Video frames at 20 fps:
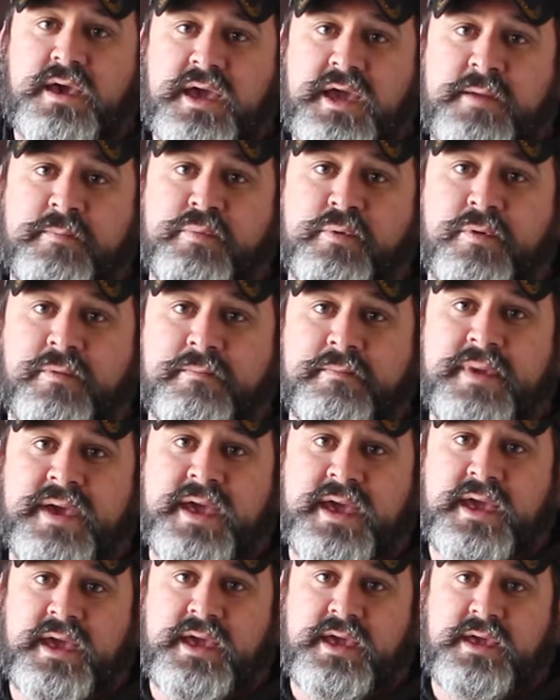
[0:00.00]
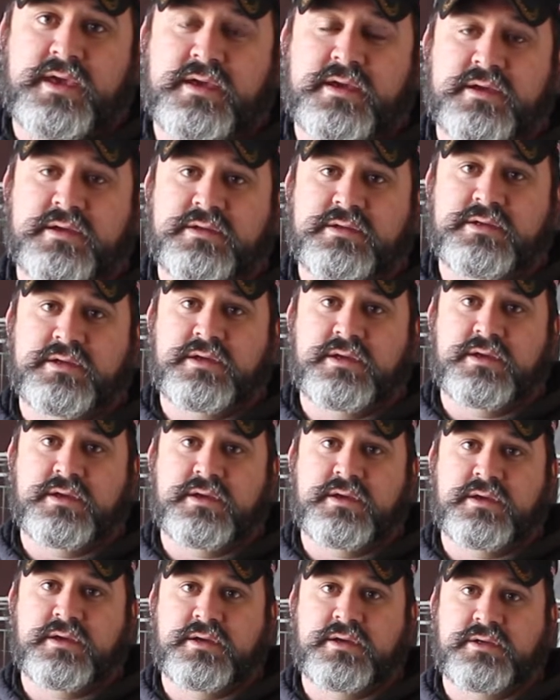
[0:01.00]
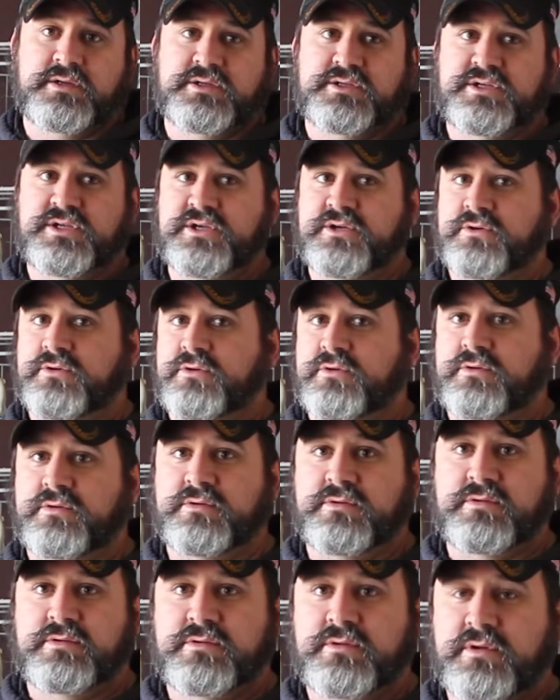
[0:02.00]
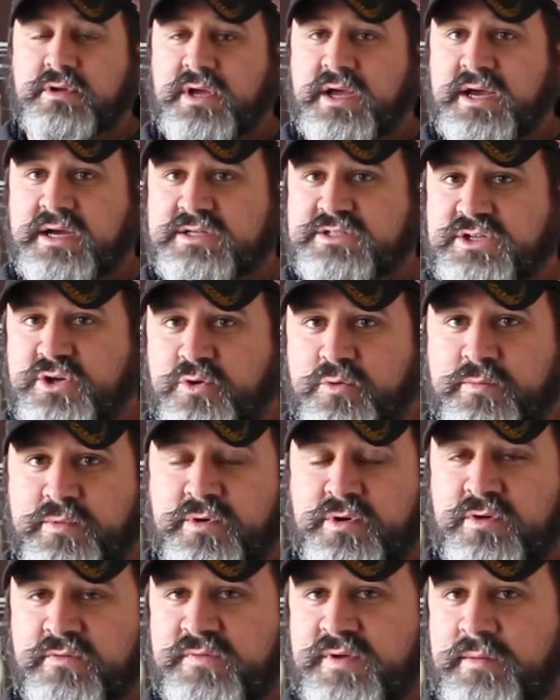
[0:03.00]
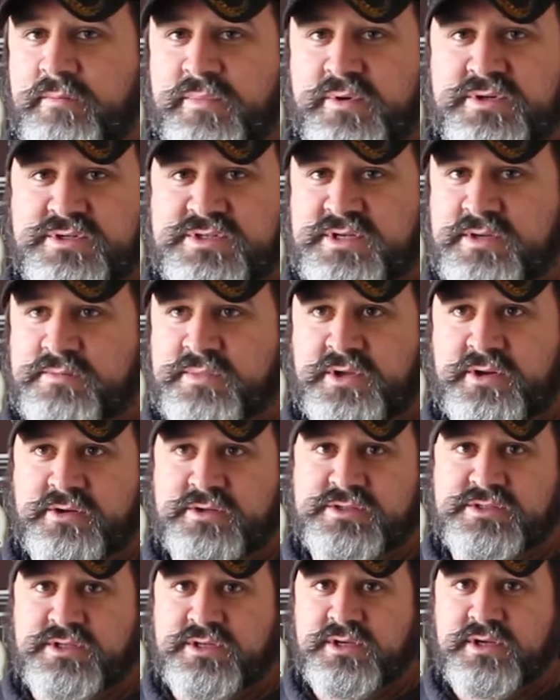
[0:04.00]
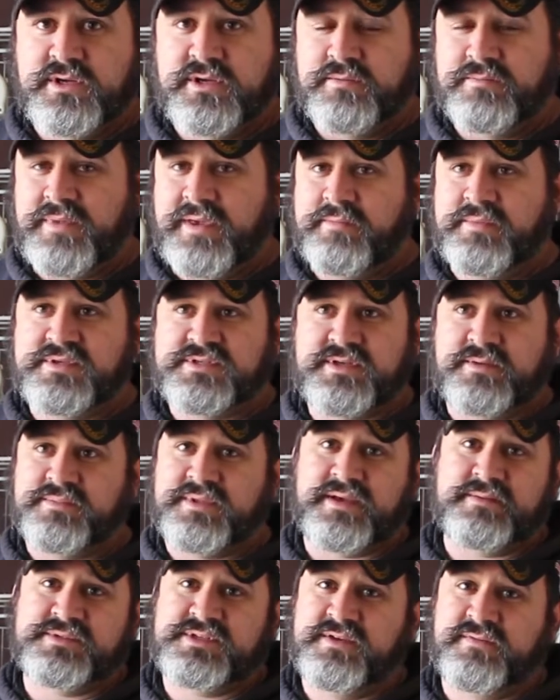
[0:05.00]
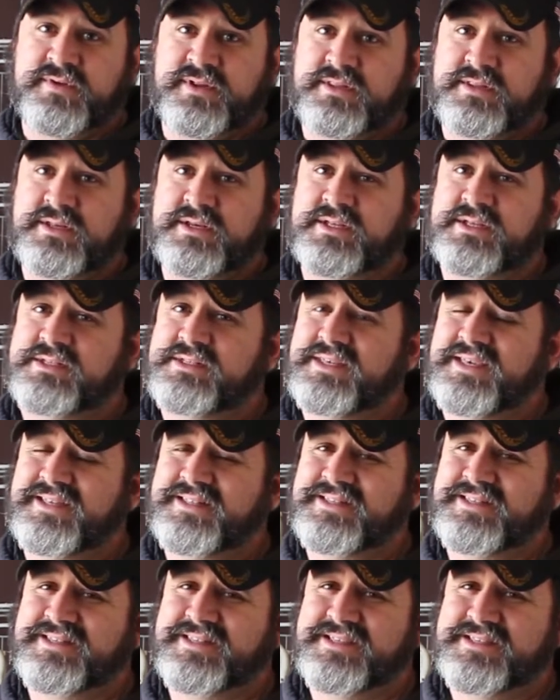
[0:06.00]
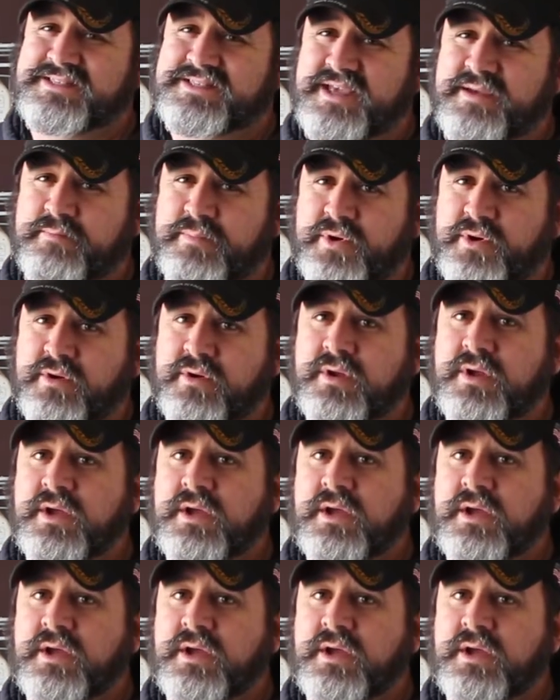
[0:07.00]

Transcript: April, May, till October, November some years, maybe sometimes even into December.